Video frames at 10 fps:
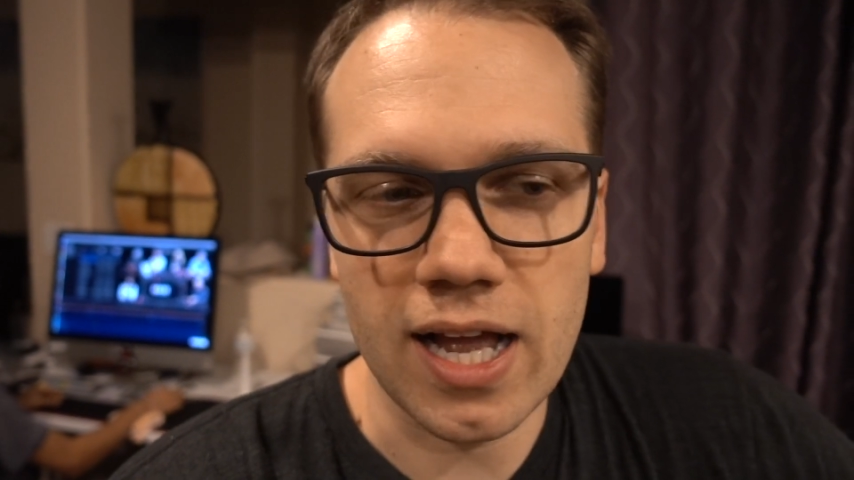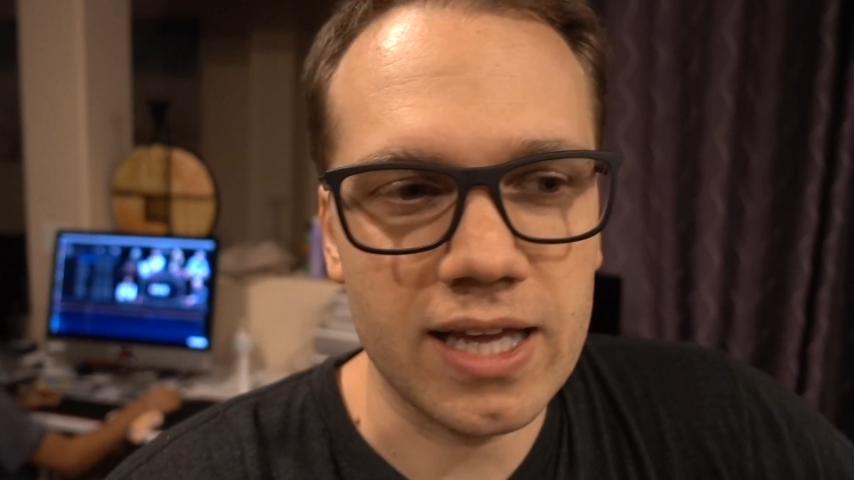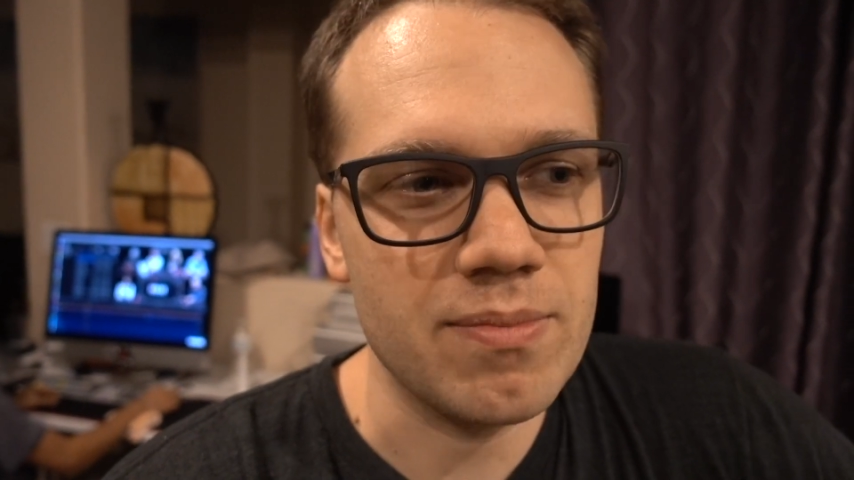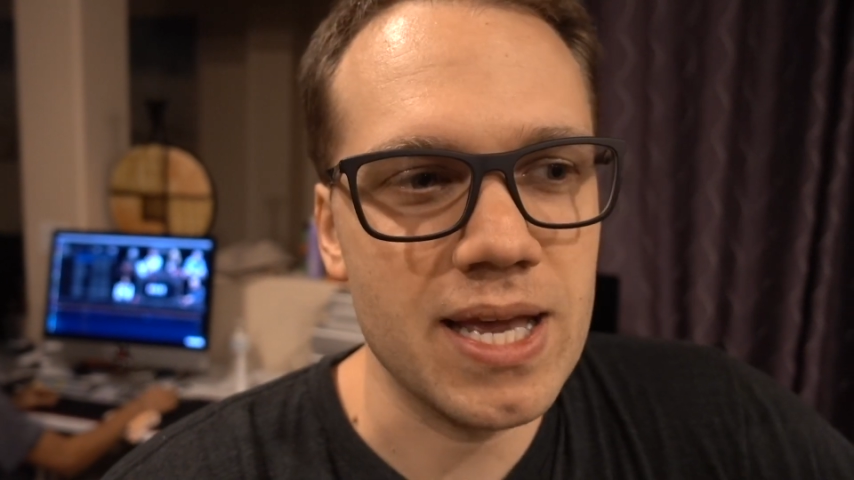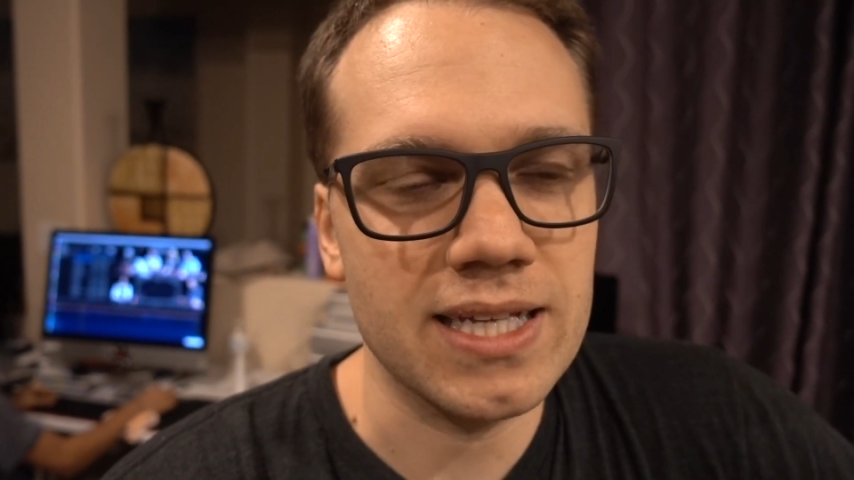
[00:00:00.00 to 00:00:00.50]
I
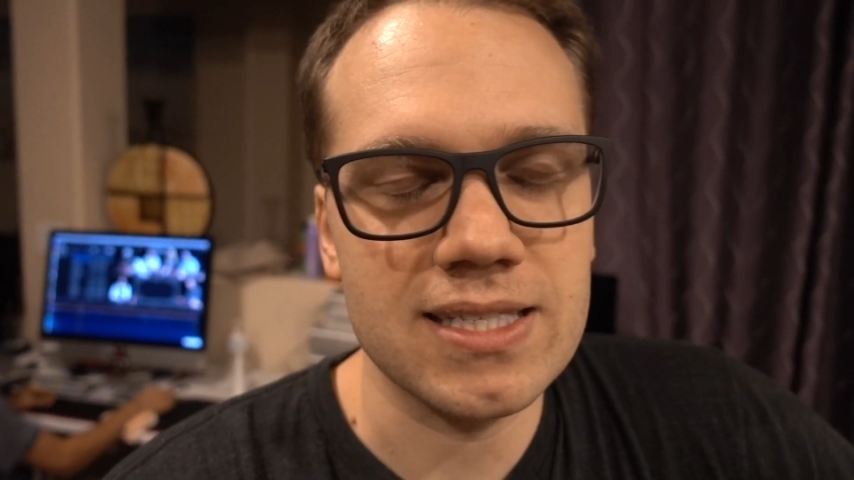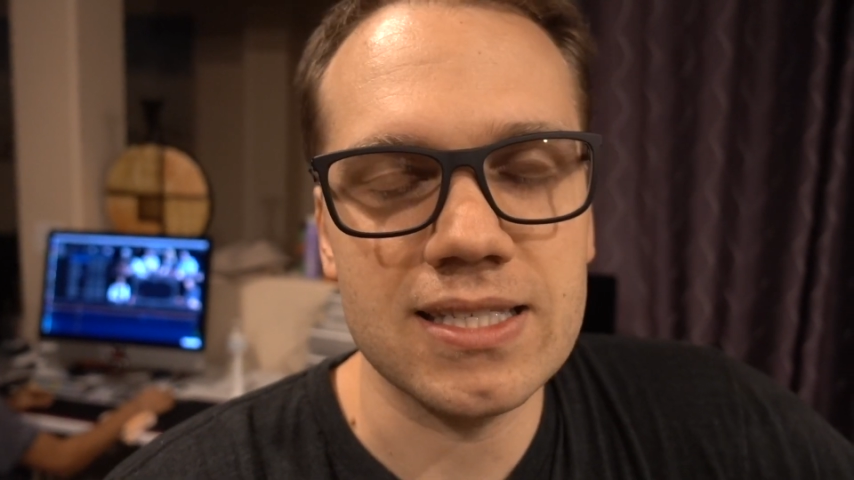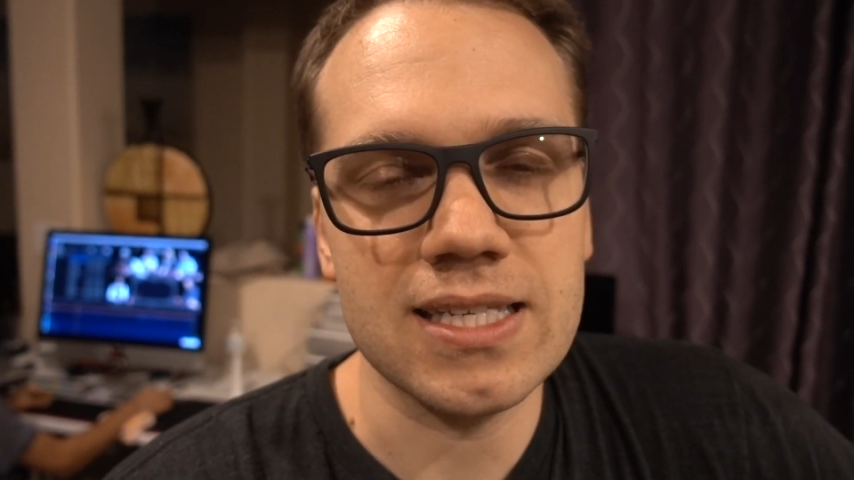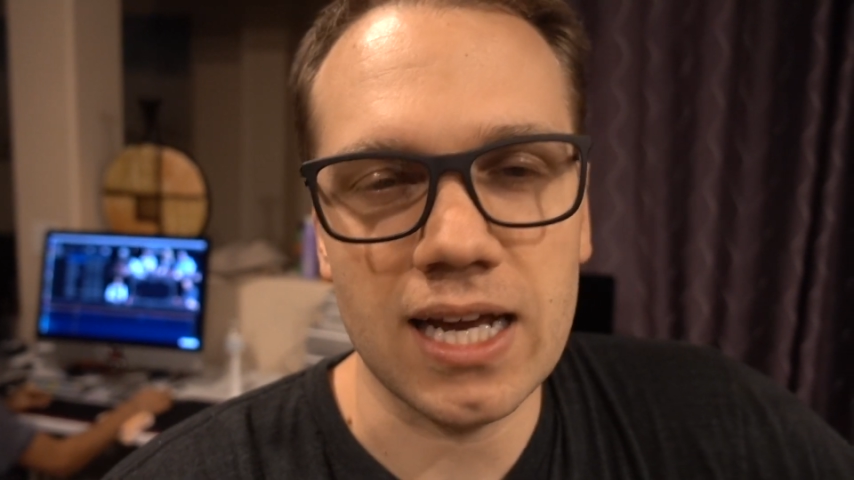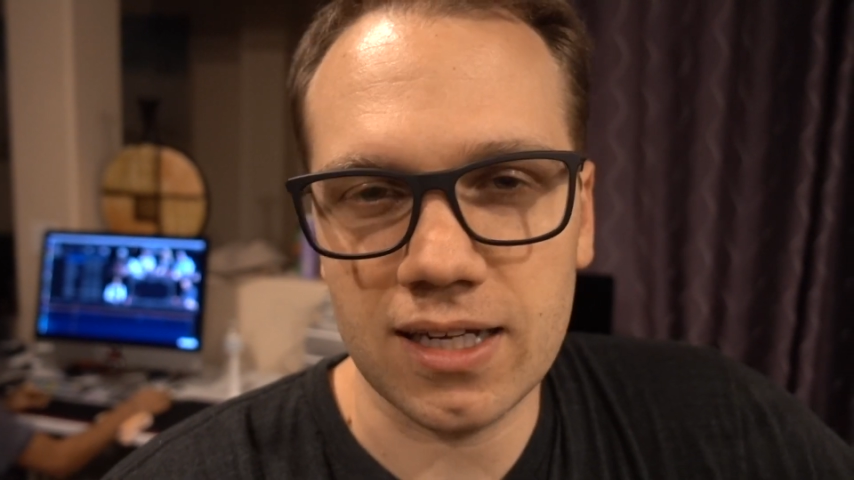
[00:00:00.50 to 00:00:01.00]
can make it
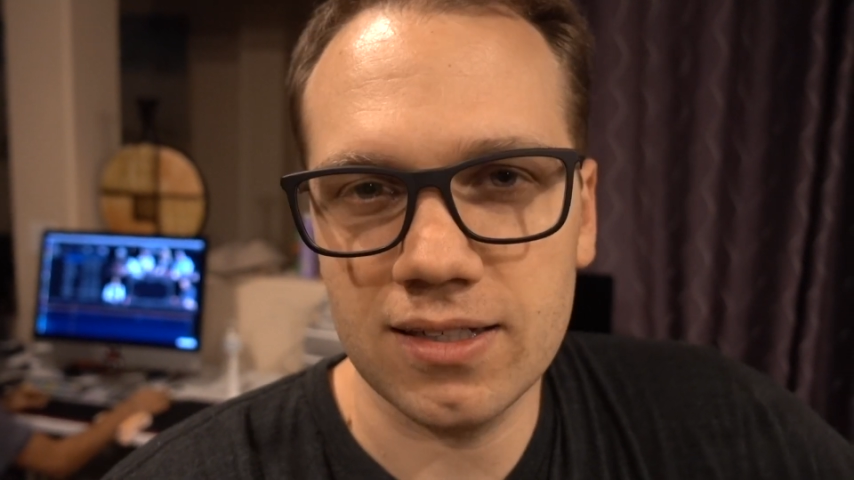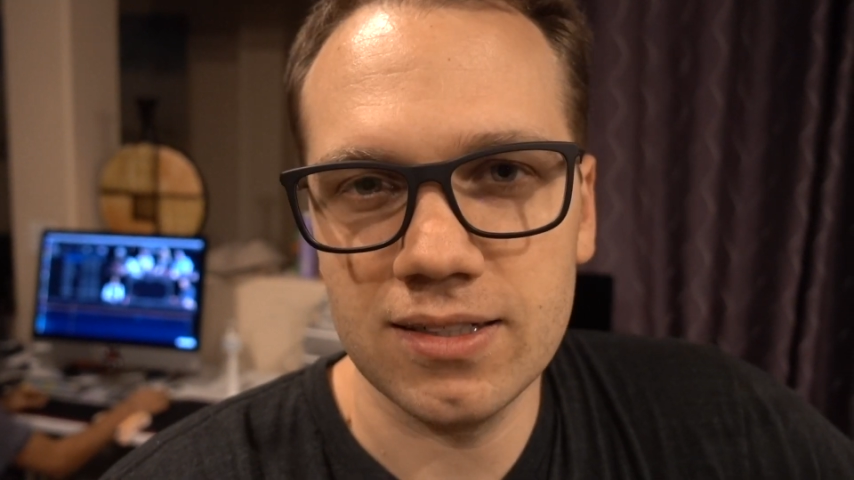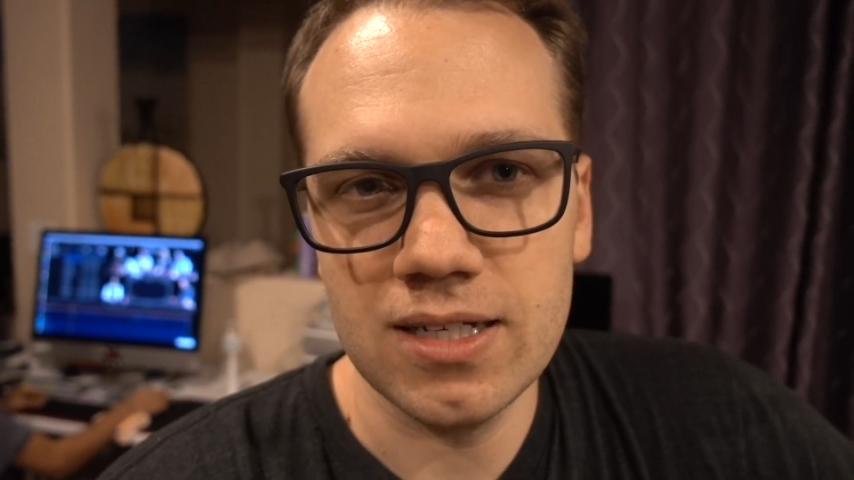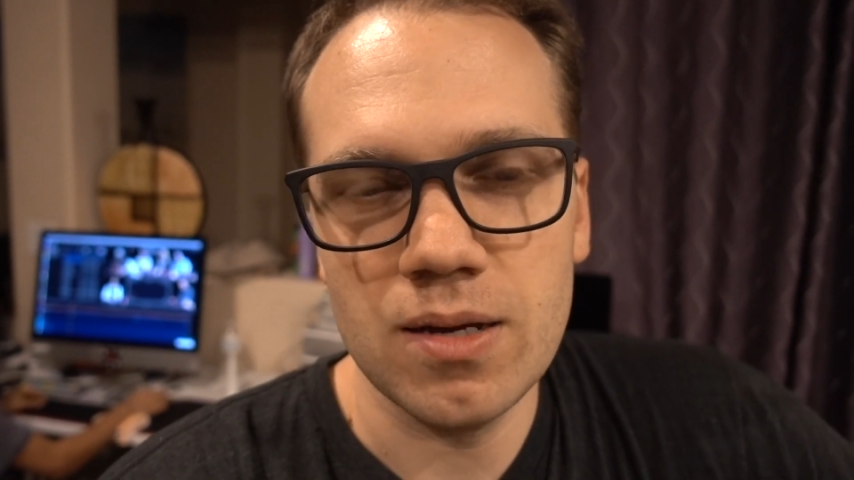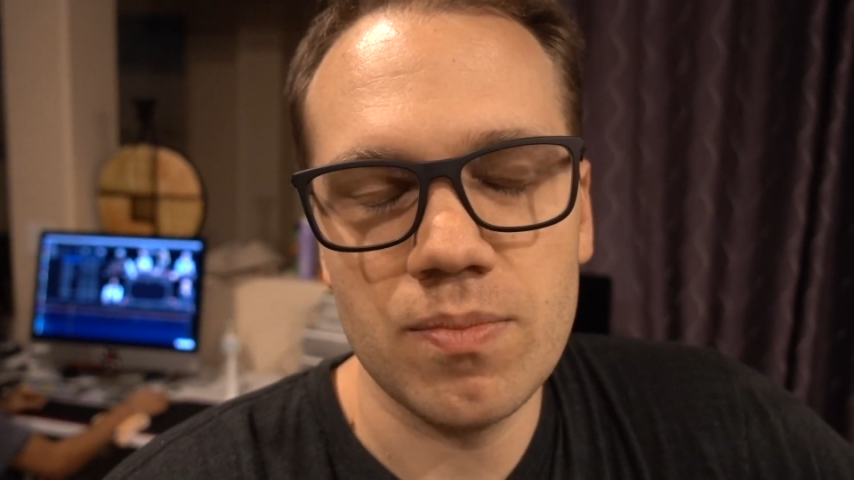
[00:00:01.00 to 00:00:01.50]
sick,
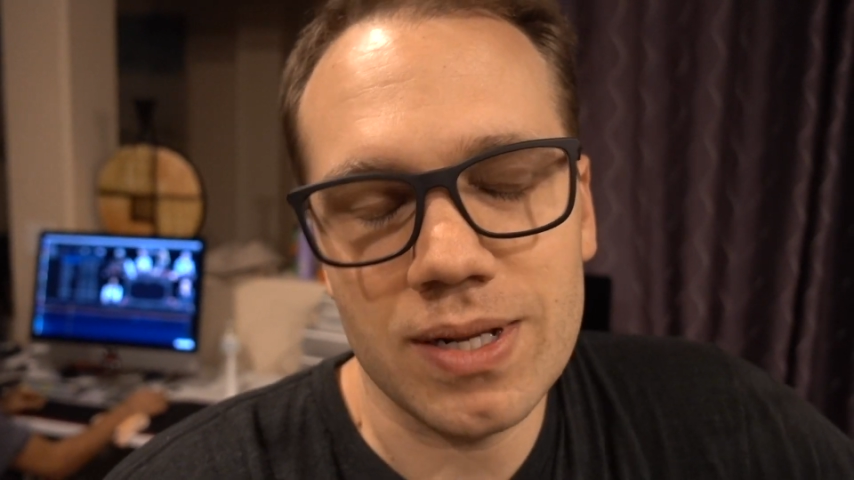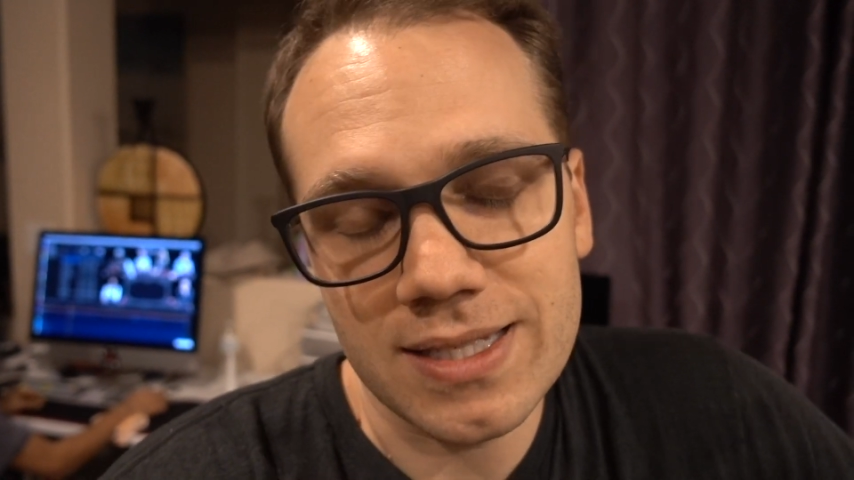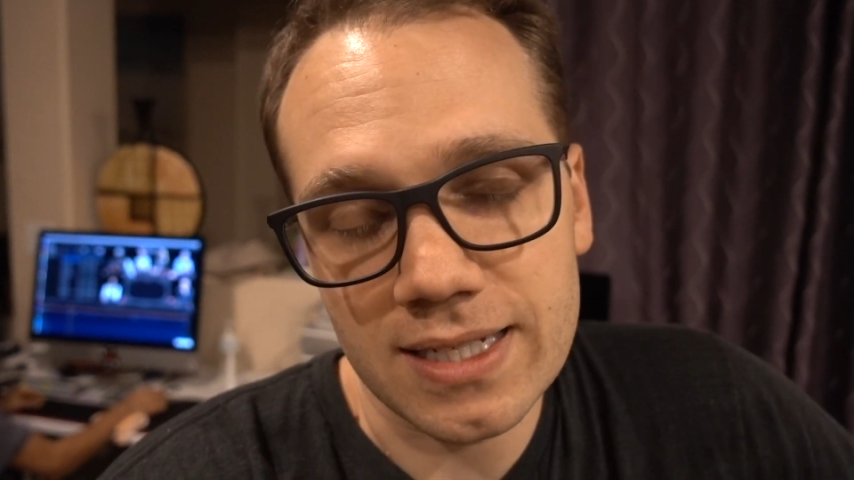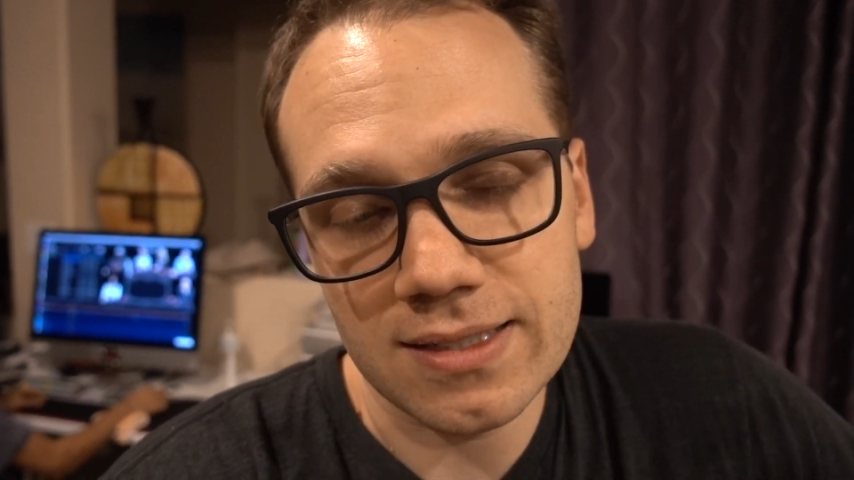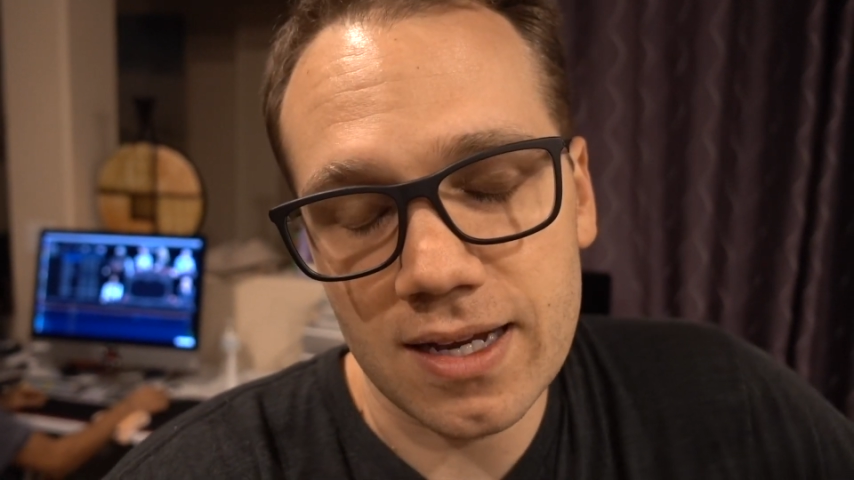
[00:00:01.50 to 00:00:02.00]
but
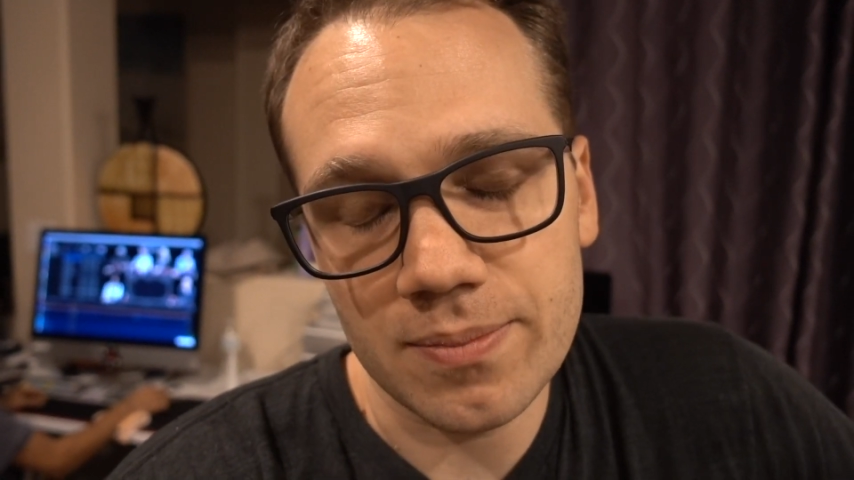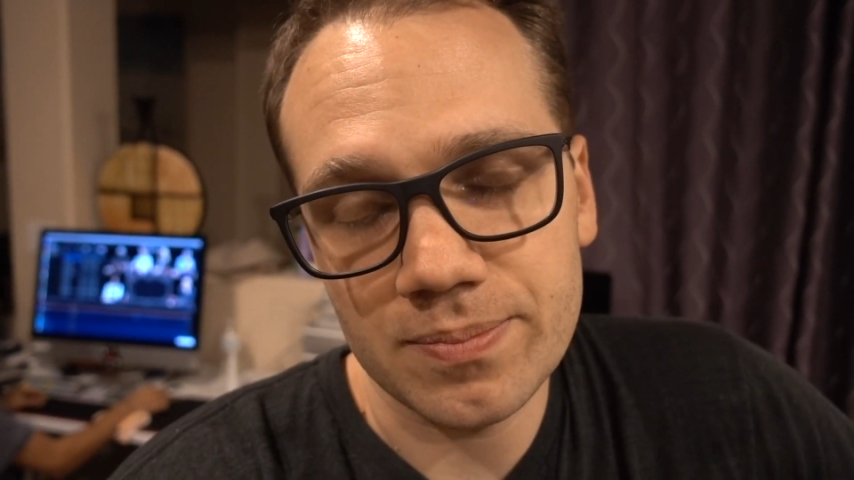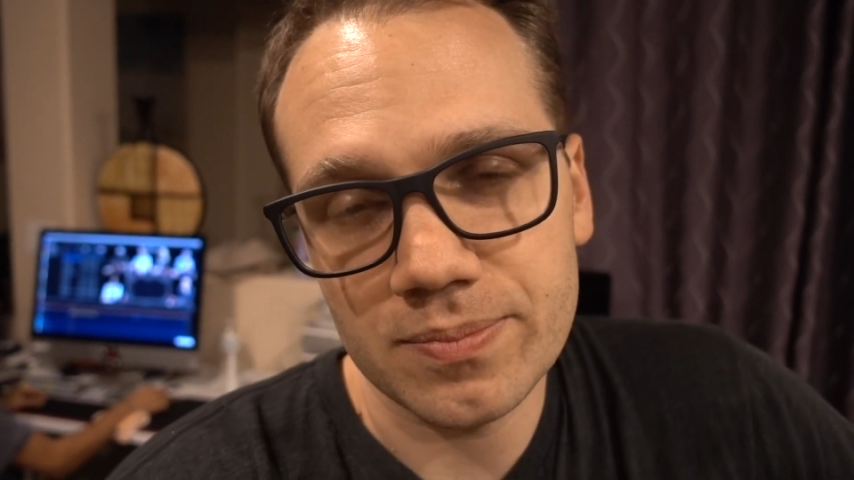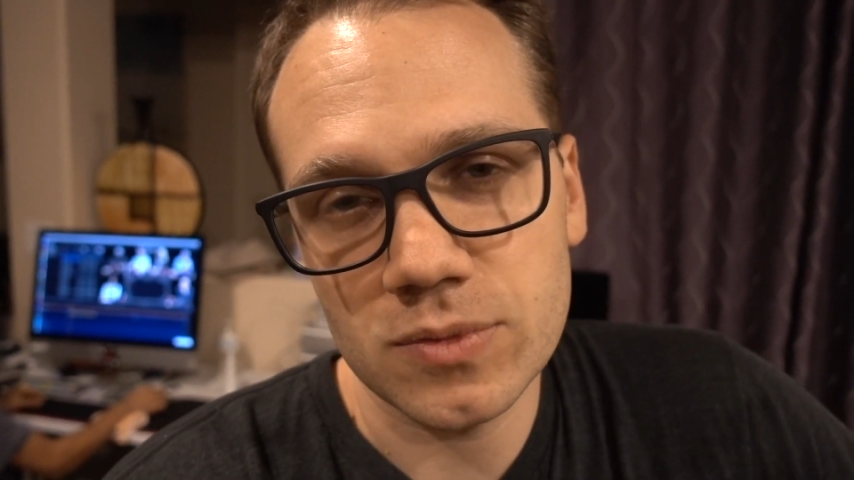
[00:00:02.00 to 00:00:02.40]
it takes time.